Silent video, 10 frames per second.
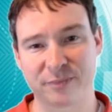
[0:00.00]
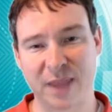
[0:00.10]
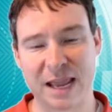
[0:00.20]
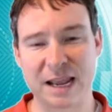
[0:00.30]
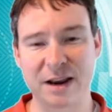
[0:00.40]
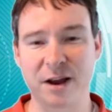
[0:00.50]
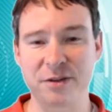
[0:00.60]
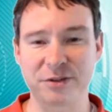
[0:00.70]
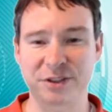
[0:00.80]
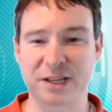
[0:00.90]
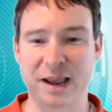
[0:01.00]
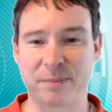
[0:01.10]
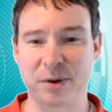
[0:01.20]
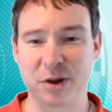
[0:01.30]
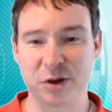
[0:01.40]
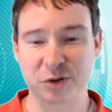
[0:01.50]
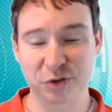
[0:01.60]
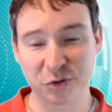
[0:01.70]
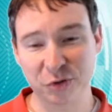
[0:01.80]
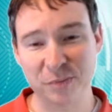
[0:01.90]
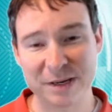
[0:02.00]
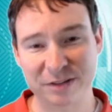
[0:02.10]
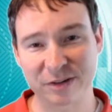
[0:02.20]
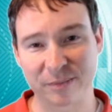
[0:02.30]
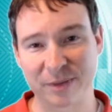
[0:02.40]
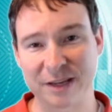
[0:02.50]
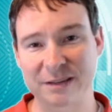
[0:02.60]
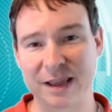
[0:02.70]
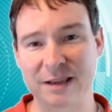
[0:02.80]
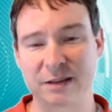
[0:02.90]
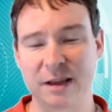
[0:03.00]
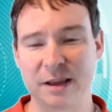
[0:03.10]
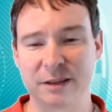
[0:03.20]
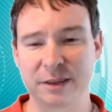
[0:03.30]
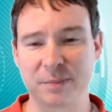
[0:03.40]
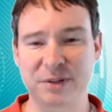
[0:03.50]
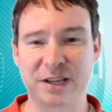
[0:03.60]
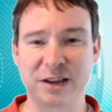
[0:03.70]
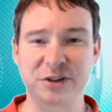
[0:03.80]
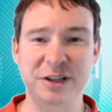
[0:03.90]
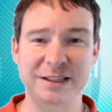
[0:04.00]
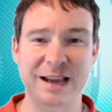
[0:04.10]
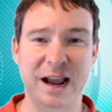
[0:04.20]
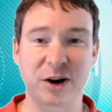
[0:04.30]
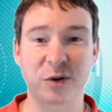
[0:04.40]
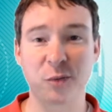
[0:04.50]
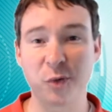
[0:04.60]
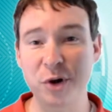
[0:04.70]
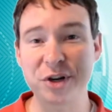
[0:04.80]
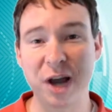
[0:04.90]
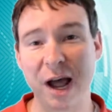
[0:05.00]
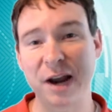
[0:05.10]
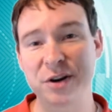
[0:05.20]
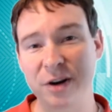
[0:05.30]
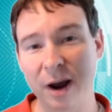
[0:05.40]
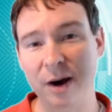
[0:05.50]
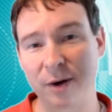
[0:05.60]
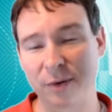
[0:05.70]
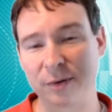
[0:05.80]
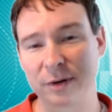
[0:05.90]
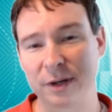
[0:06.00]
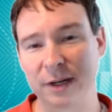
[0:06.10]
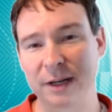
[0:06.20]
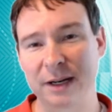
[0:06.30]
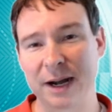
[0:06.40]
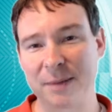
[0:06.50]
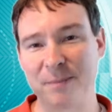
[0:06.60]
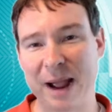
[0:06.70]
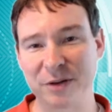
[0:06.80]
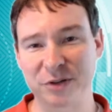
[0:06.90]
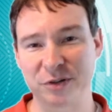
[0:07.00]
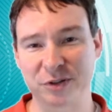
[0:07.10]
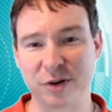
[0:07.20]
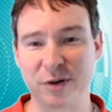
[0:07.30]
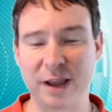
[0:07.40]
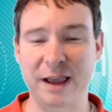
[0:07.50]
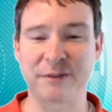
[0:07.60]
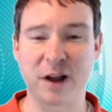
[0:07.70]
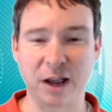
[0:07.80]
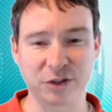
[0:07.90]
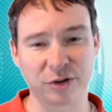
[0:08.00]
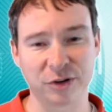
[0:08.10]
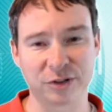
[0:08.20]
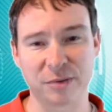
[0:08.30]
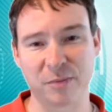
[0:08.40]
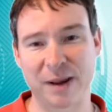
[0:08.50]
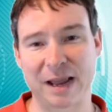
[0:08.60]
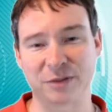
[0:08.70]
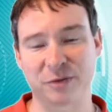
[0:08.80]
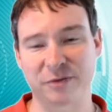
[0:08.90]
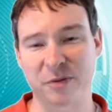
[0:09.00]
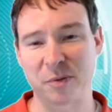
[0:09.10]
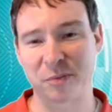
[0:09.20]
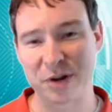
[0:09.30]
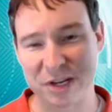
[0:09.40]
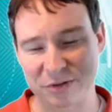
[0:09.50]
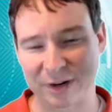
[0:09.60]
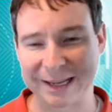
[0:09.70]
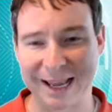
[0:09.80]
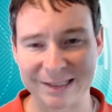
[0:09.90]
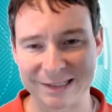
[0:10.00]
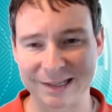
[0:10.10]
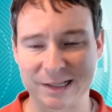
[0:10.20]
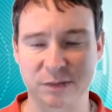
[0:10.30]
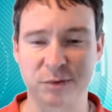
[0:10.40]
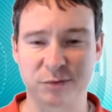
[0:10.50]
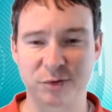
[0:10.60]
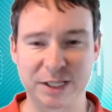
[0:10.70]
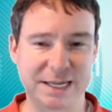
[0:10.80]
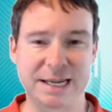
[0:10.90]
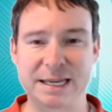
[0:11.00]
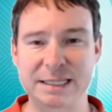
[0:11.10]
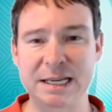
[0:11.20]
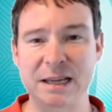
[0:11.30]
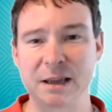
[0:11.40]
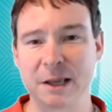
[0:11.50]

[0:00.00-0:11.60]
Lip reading: And that other step should be something that the potential attacker would not know about you. So, okay, I've got your username and password from a breach, or I guessed it because it was really easy.